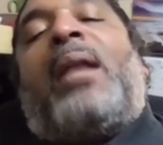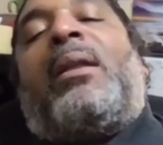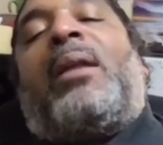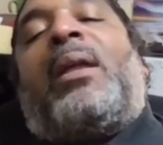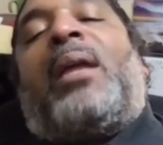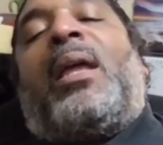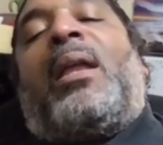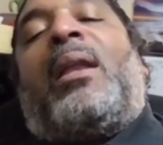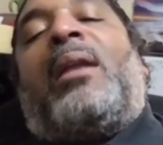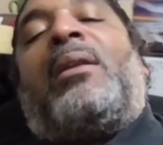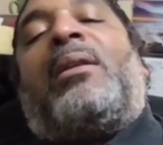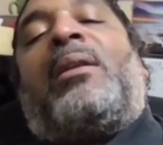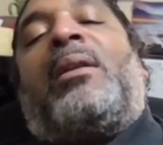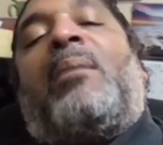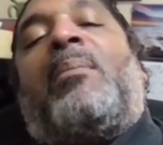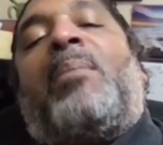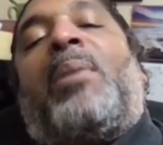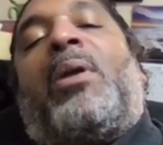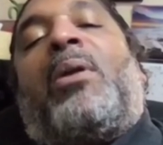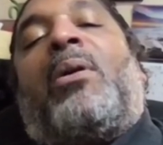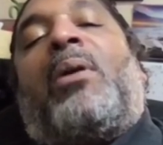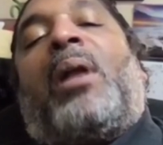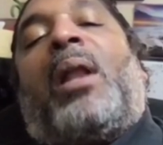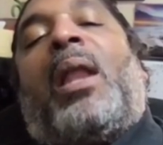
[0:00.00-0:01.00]
to get into the
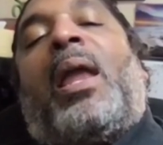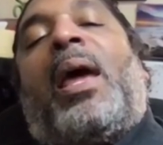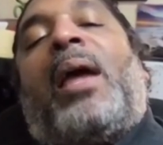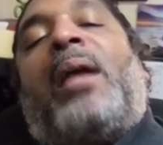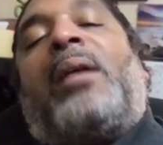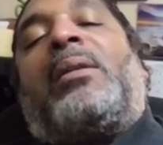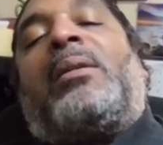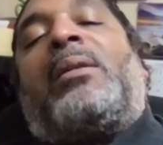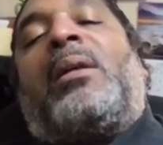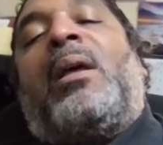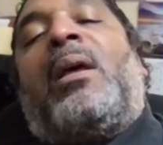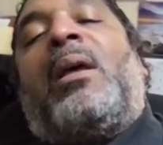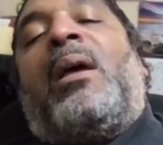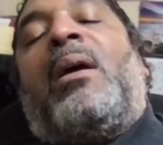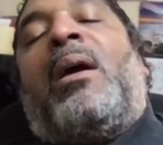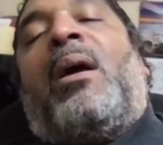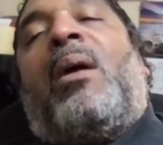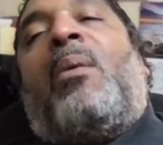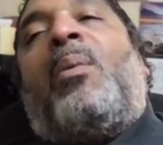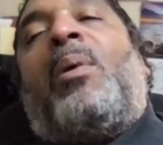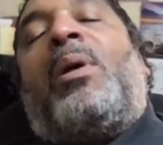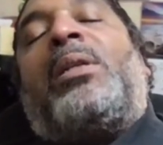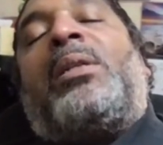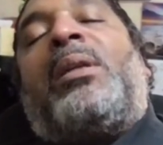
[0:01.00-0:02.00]
middle class.
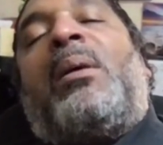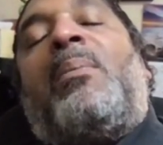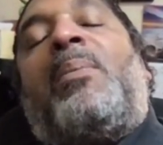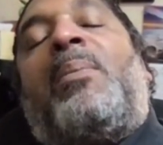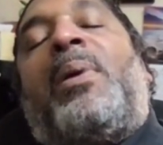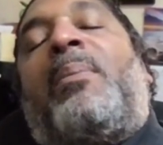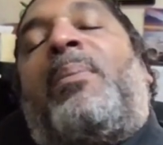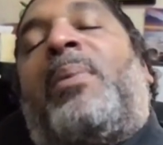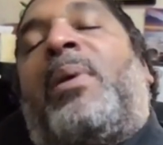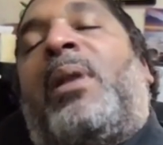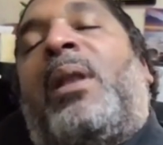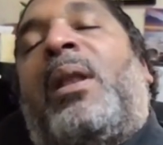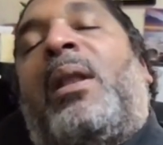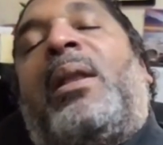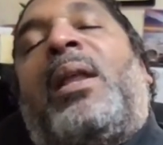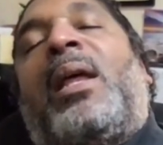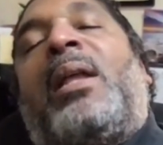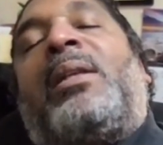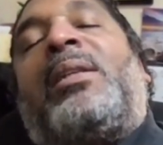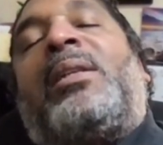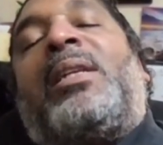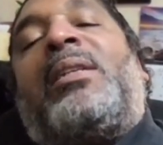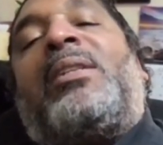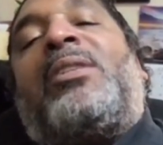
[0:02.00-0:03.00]
Well, some people, they're
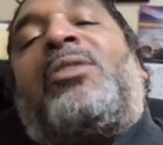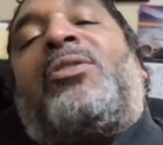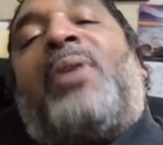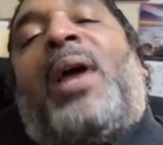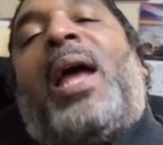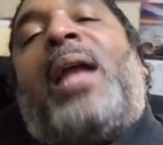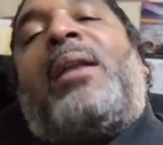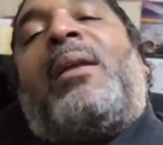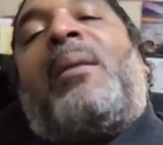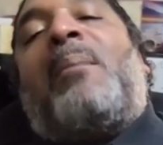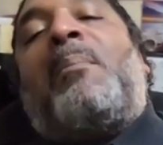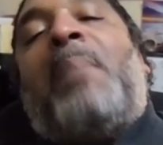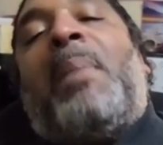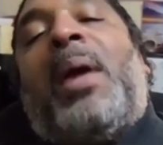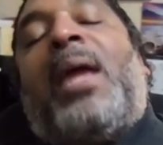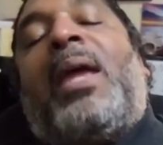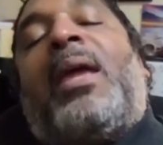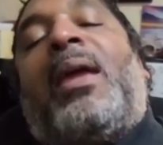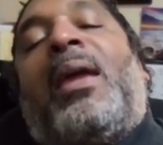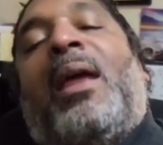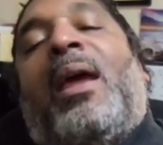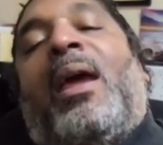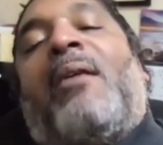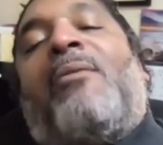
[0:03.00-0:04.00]
just trying to make
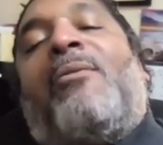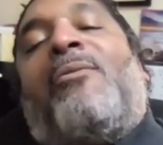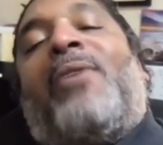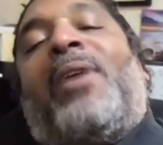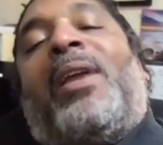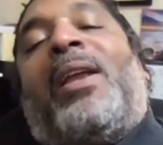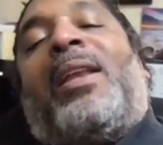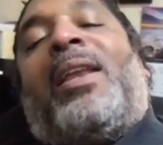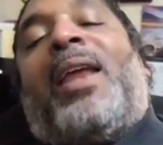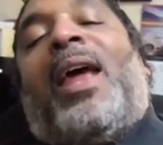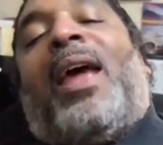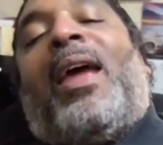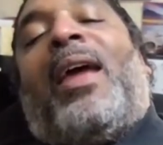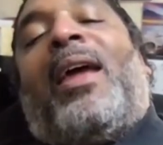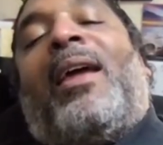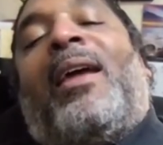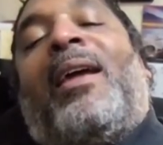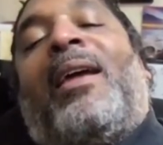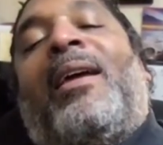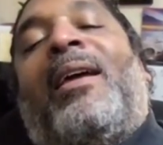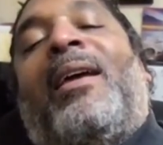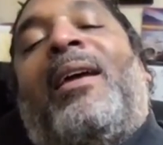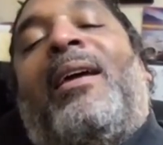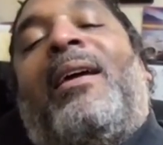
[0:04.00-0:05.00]
it every day
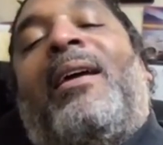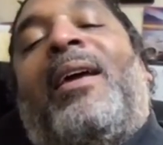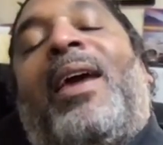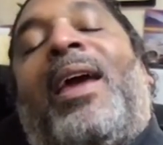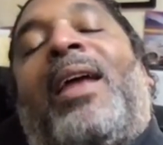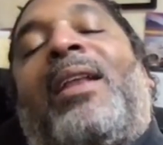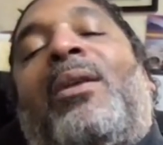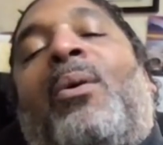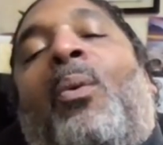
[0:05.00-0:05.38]
in the